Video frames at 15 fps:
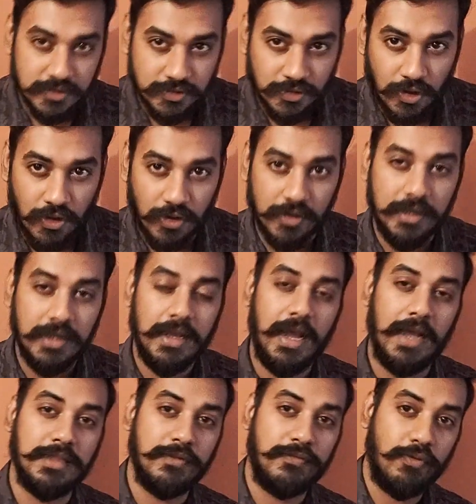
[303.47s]
strong
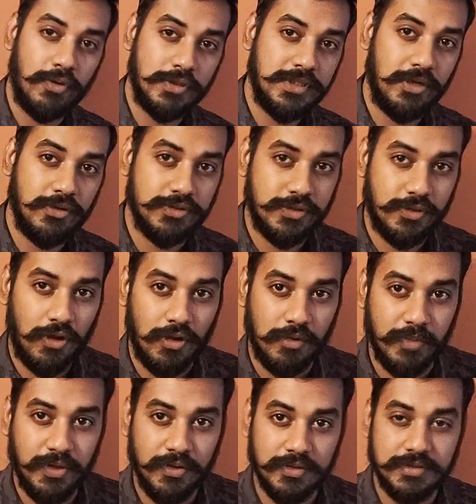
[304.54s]
and the fourth house
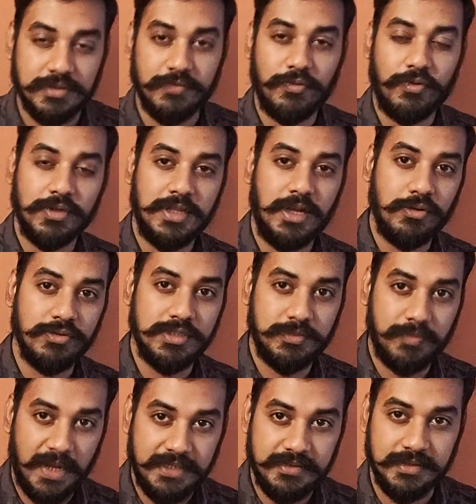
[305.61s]
strong, because the fourth house is
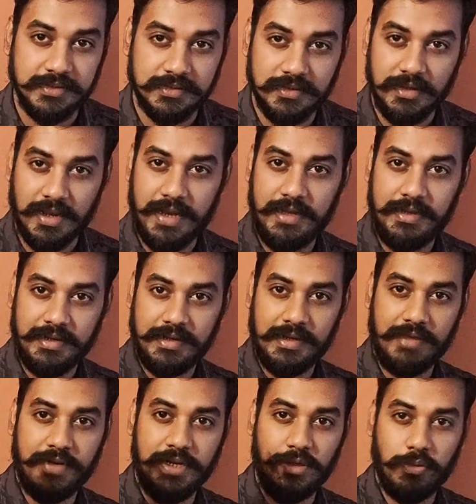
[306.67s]
Pisces, 9, 10,
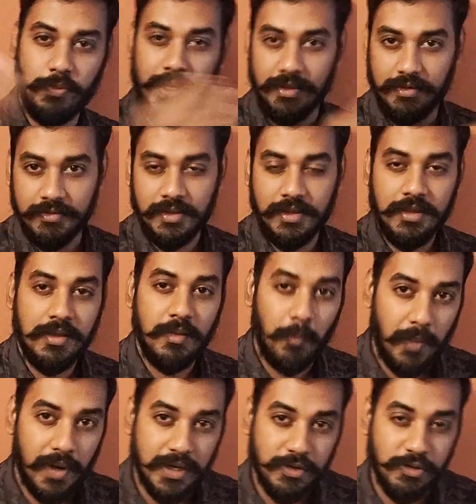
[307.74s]
11, 12,
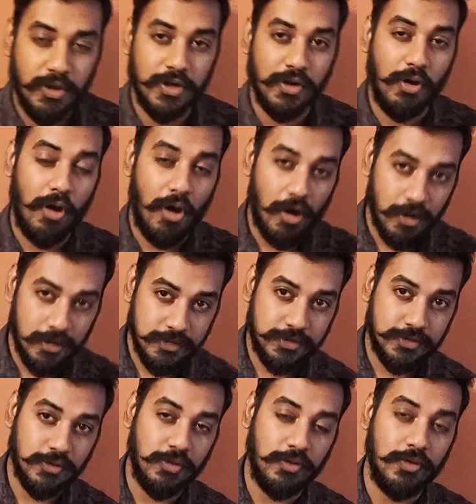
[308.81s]
but you are
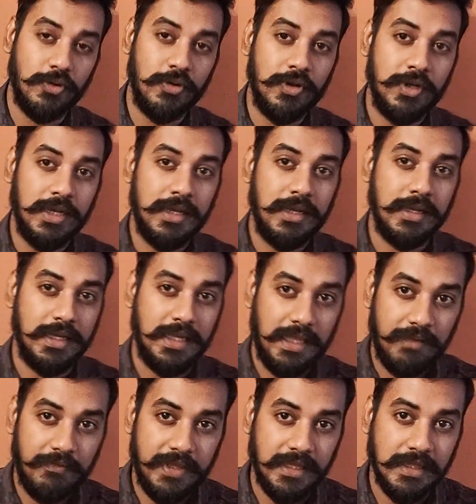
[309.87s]
also
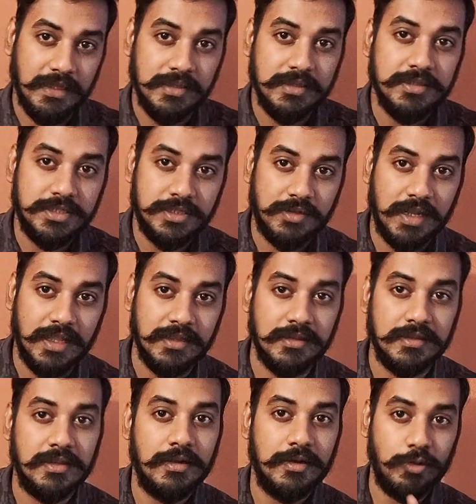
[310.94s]
giving
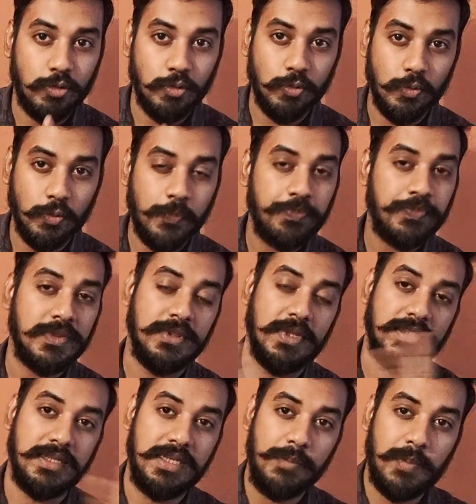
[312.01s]
strength to
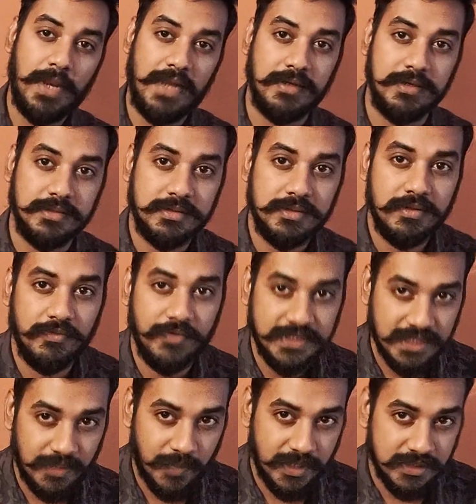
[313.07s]
the three planets
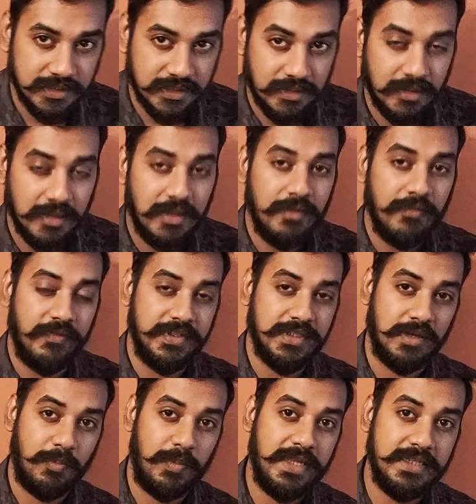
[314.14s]
which I mentioned, which
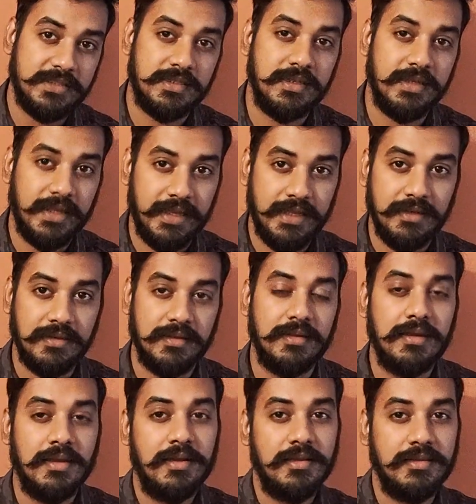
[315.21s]
are placed in
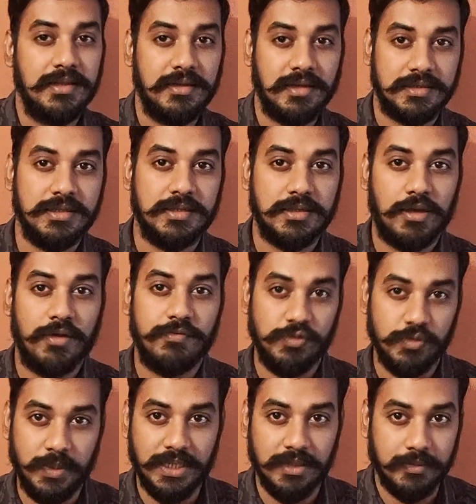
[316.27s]
the nakshatra of
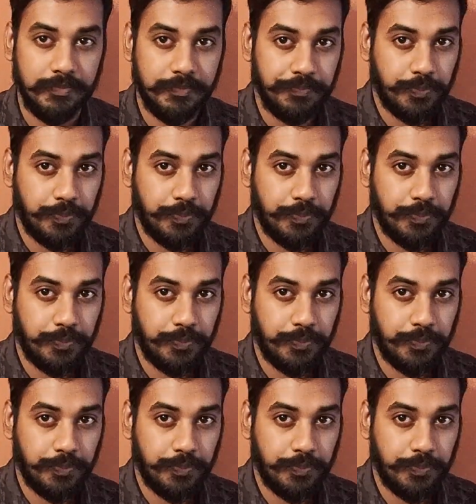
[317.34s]
Jupiter.